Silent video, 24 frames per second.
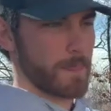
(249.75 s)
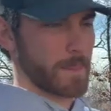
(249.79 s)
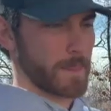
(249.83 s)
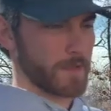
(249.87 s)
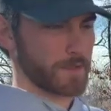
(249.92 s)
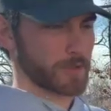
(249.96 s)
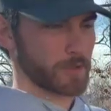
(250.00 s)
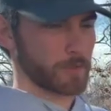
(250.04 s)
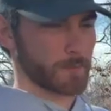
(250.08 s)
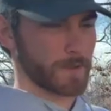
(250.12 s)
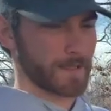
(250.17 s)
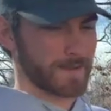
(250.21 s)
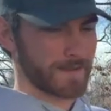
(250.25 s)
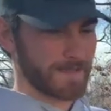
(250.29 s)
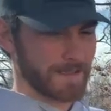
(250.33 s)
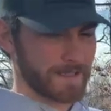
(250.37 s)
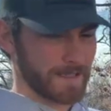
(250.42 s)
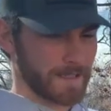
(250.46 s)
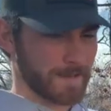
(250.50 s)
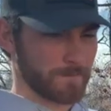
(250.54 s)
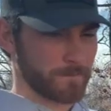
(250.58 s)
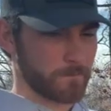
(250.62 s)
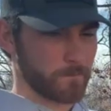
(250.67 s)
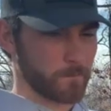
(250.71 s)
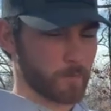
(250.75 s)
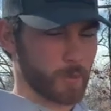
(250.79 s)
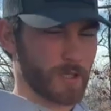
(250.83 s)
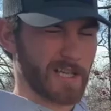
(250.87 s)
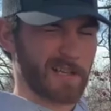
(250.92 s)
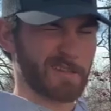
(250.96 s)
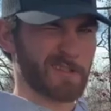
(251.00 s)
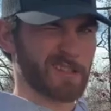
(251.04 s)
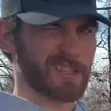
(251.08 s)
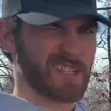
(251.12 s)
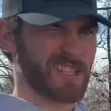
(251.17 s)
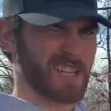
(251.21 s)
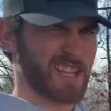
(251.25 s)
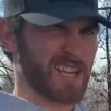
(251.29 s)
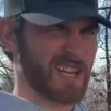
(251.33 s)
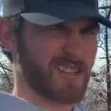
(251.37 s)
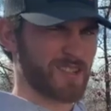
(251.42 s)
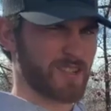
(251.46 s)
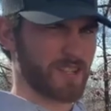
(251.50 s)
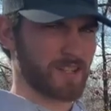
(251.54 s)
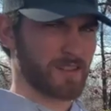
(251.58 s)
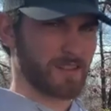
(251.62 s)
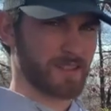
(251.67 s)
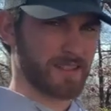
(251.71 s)
So bad that if whatever's
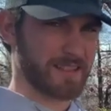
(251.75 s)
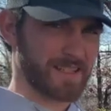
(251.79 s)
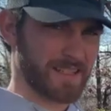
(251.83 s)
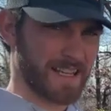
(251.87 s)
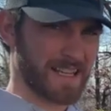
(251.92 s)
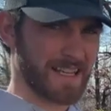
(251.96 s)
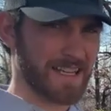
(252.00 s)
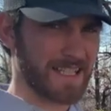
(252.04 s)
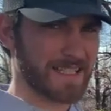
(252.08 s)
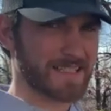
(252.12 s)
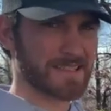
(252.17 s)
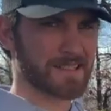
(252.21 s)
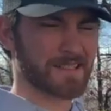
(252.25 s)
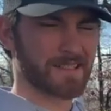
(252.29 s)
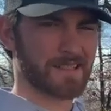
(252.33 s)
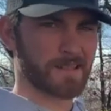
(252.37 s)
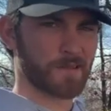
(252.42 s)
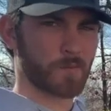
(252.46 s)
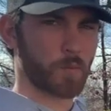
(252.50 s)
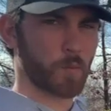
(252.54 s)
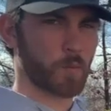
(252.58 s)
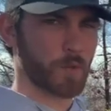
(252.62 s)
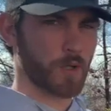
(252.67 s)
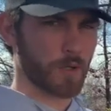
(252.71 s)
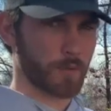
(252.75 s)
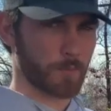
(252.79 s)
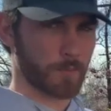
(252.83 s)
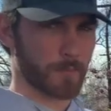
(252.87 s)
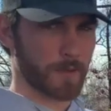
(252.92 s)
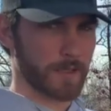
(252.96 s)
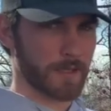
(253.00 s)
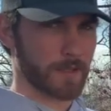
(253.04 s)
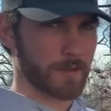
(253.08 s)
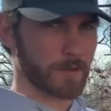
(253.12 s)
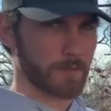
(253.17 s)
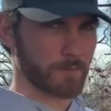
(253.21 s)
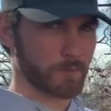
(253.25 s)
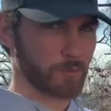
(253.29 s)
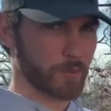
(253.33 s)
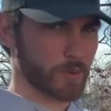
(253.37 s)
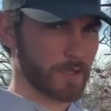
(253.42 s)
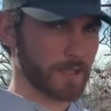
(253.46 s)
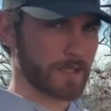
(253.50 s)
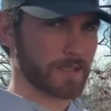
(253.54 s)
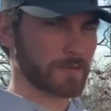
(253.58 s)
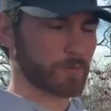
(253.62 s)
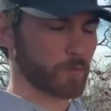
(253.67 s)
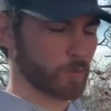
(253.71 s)
touching the sides will be
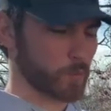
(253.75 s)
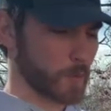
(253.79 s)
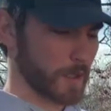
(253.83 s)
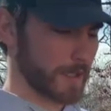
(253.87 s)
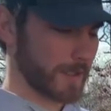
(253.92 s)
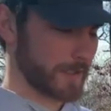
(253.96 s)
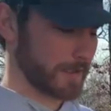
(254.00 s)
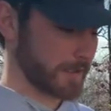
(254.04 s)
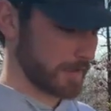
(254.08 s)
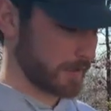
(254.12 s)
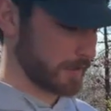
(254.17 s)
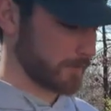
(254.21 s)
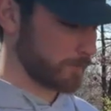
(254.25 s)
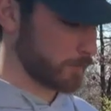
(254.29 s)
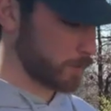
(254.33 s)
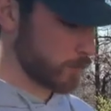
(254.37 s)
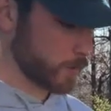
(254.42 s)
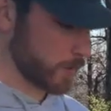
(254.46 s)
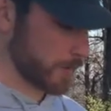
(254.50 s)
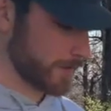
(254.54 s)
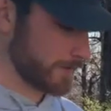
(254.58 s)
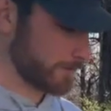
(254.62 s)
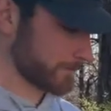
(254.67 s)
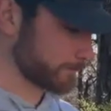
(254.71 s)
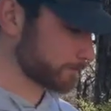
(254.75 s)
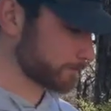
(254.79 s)
pretty wet in the morning.